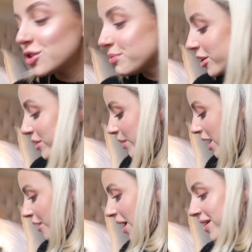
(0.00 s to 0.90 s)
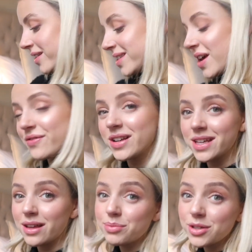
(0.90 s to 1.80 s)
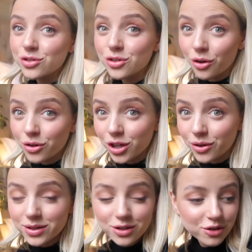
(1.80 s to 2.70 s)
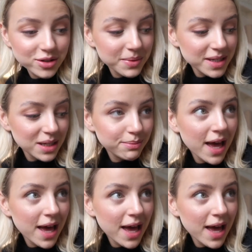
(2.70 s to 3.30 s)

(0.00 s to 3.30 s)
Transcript: super cute as well, and definitely that'd be so cute as a cosmetic